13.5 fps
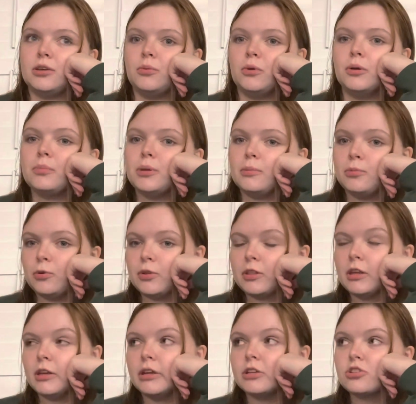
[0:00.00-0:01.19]
what people with
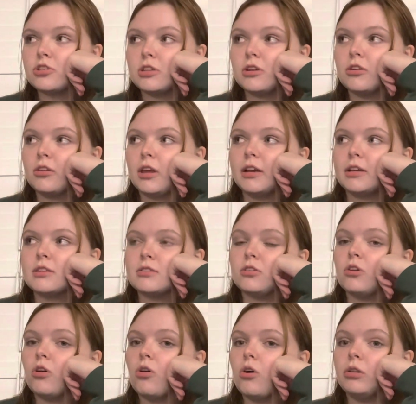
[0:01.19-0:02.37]
ADHD are like, because they're
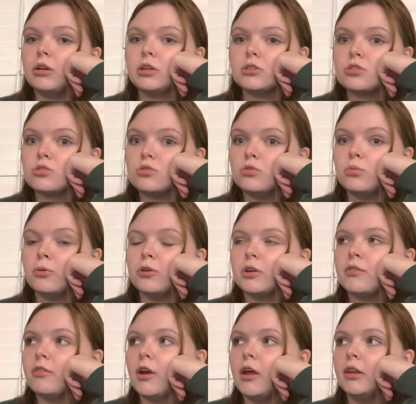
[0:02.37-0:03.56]
all like super
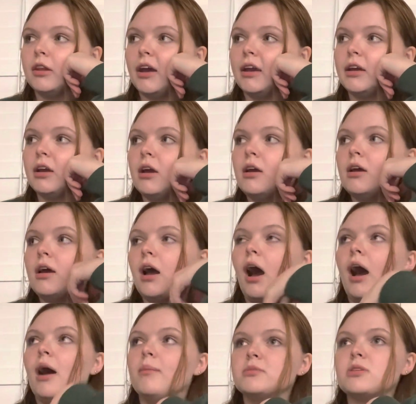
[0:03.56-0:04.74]
different. Like,
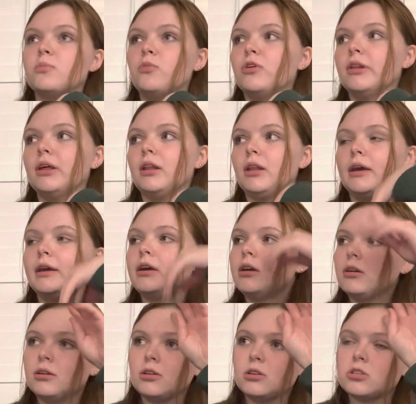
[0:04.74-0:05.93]
I'm someone that like
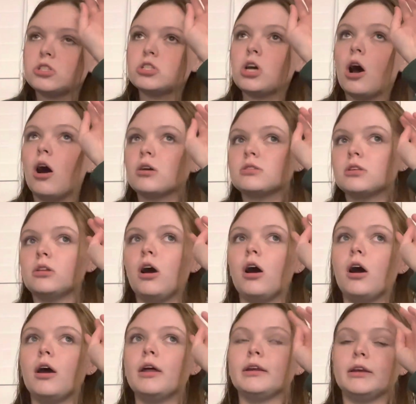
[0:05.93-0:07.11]
talks a
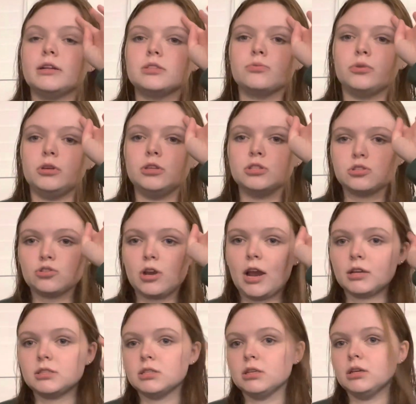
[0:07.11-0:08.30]
lot and gets really
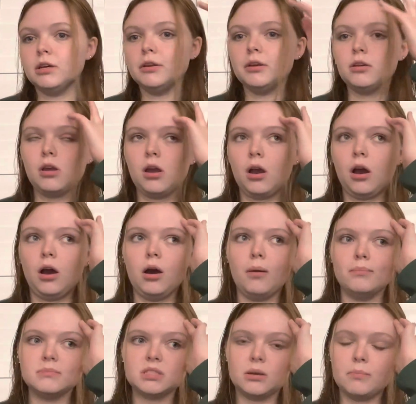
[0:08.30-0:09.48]
distracted.
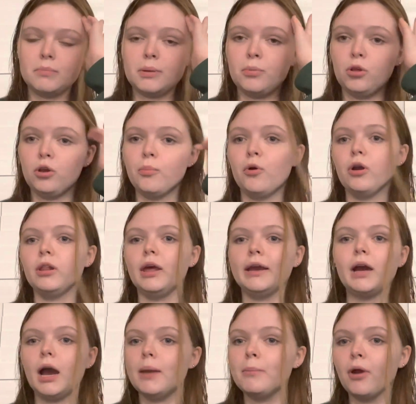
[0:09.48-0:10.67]
Some people are more like
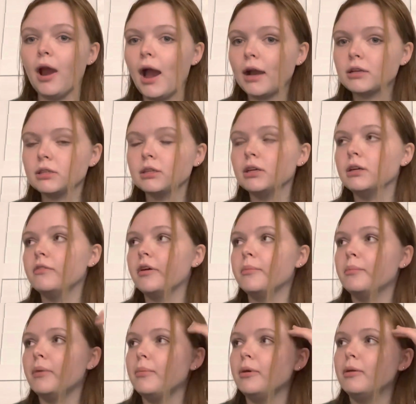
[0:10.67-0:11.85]
hyperactive and
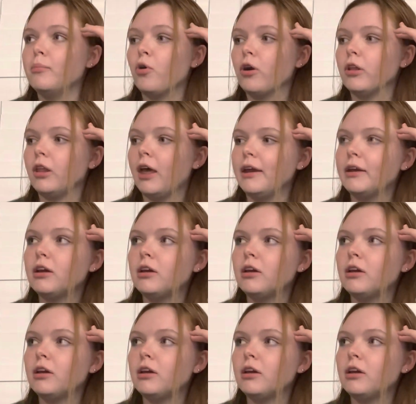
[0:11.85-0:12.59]
maybe more like